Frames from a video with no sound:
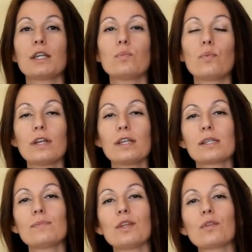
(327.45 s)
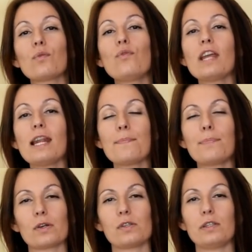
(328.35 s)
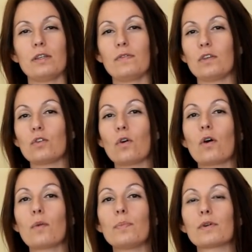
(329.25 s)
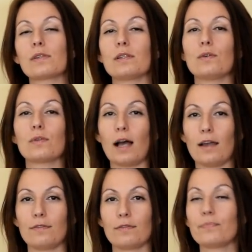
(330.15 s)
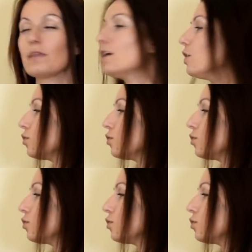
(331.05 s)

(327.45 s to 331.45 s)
can bring something really positive in your personal life. You